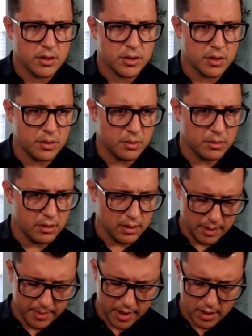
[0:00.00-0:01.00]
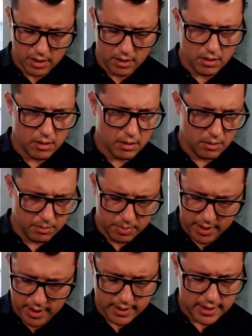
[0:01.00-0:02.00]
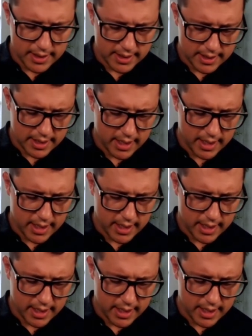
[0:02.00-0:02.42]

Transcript: So let me place this